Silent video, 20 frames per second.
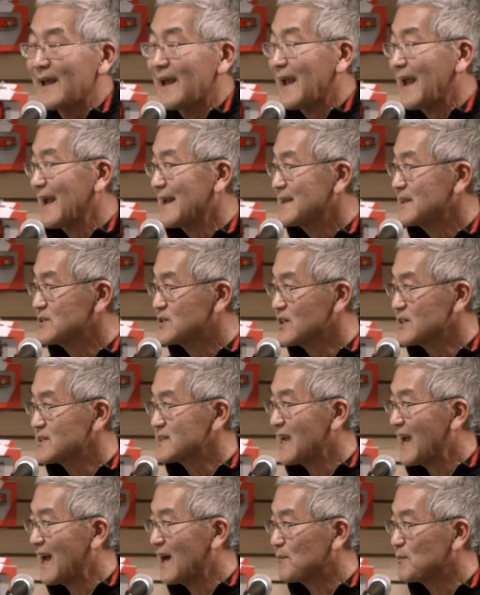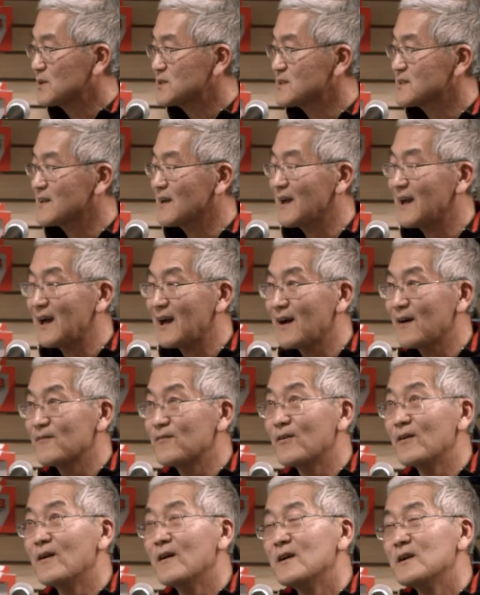and it just happens to
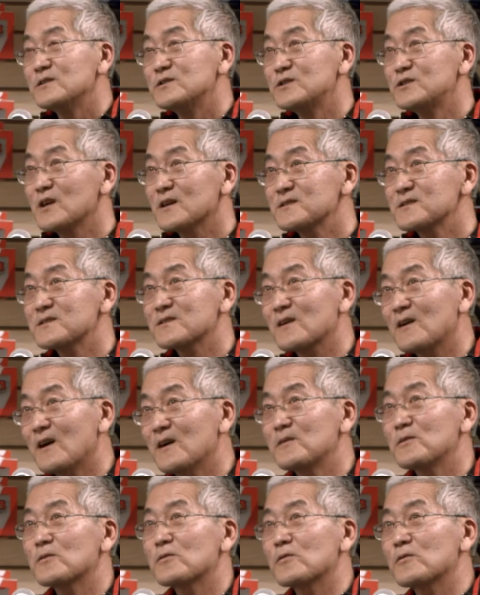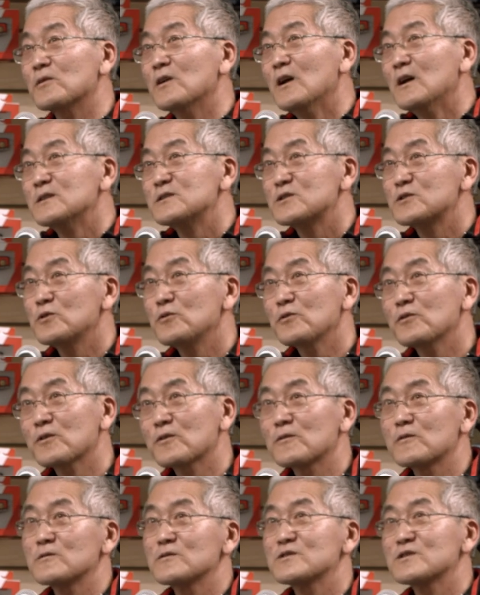have just under two
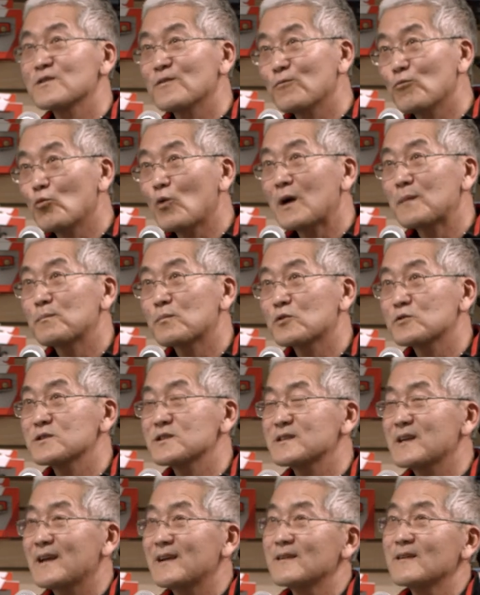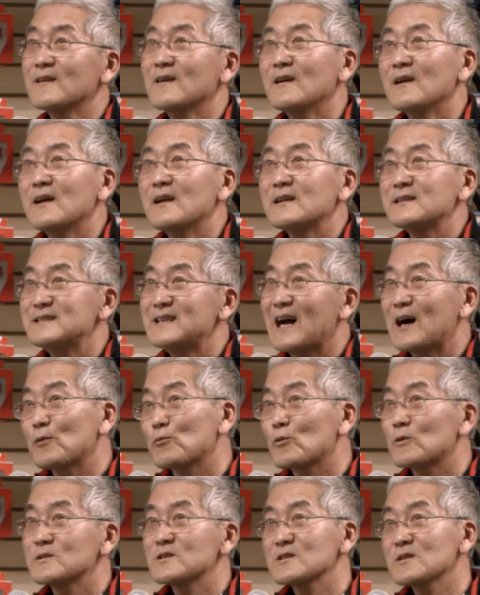thirds of 1%
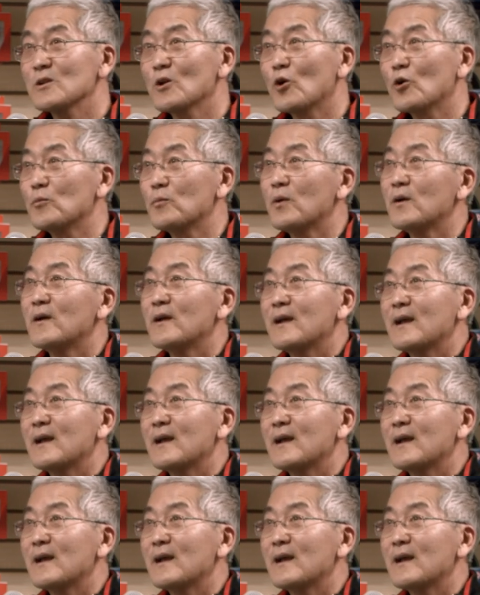downward slope.